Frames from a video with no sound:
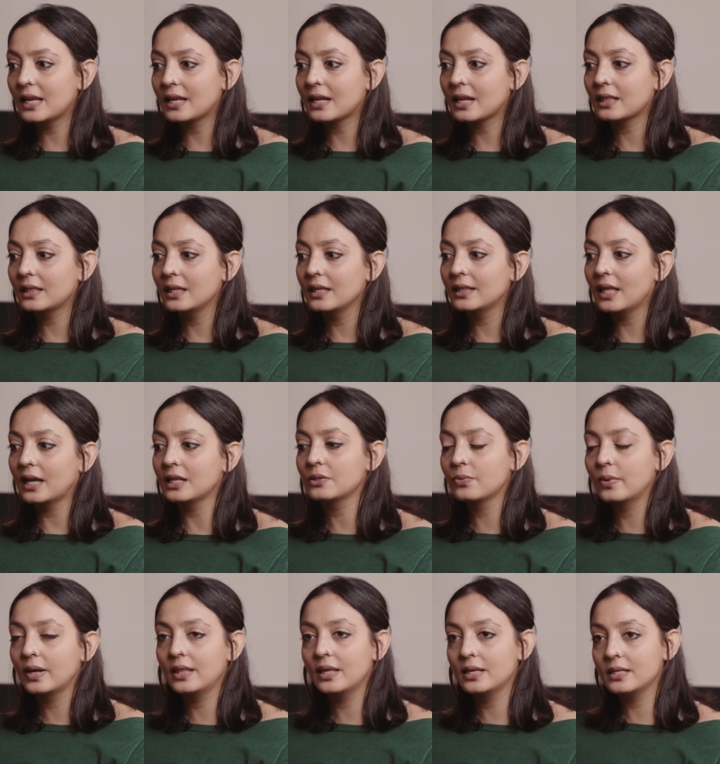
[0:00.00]
And I think
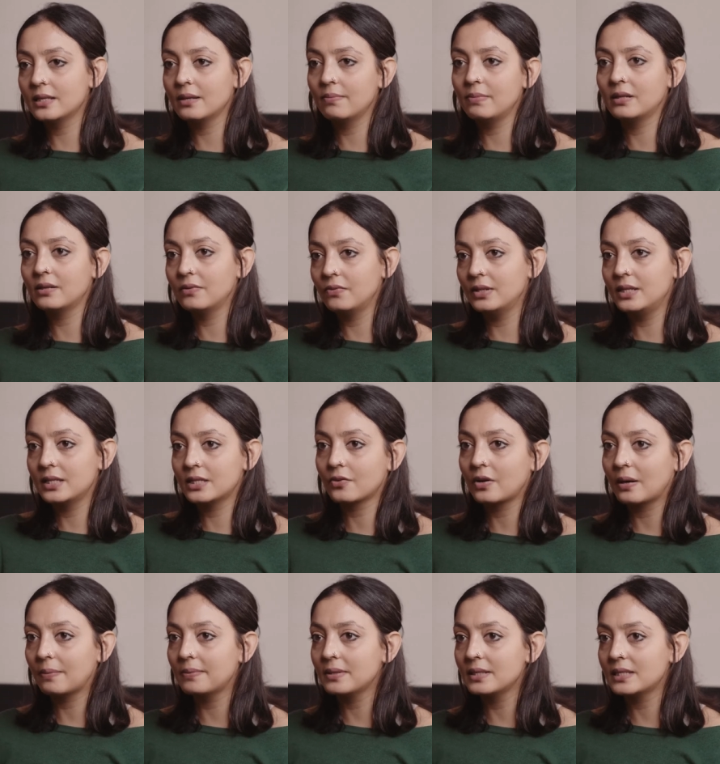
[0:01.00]
that's where there's a bit of a
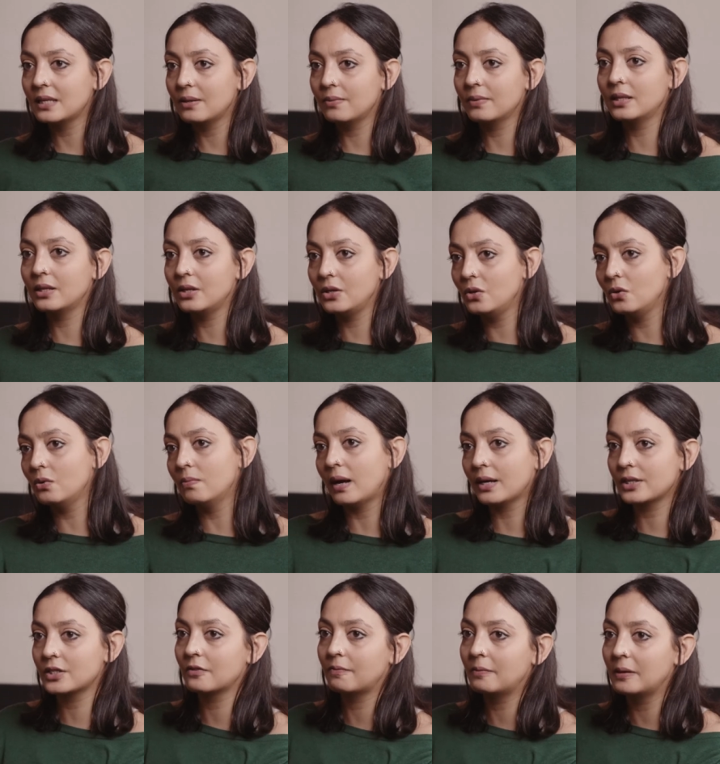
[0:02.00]
discrepancy with a new
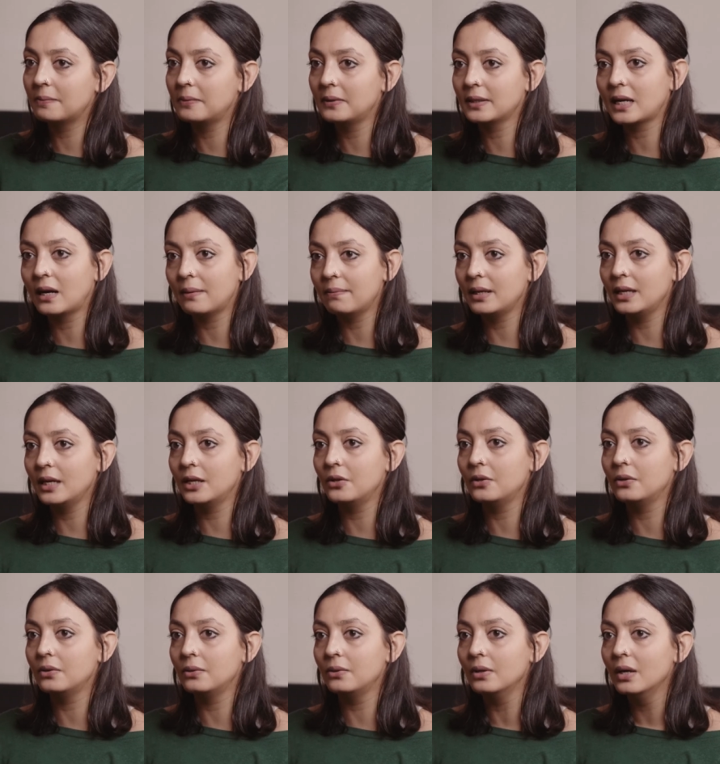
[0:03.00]
batch of people coming in
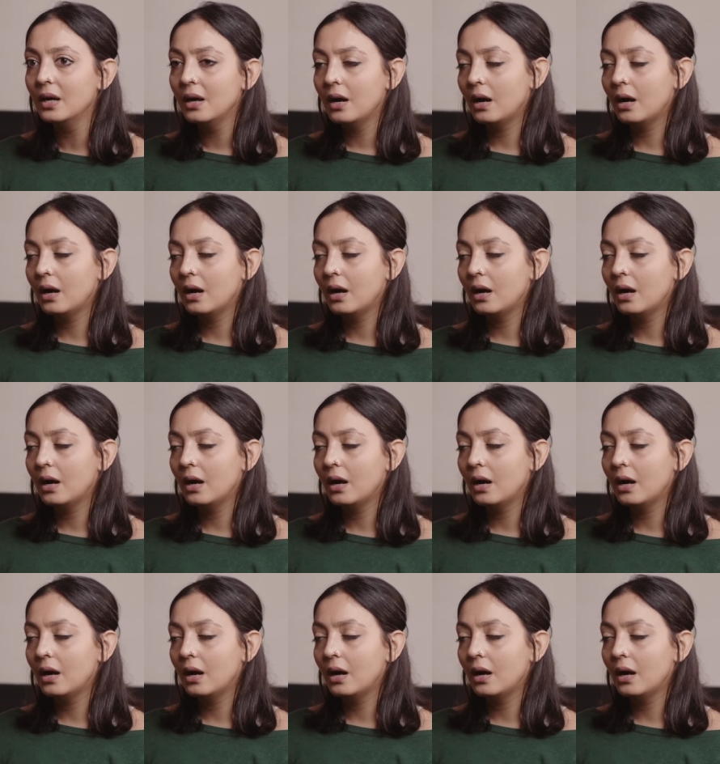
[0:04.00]
who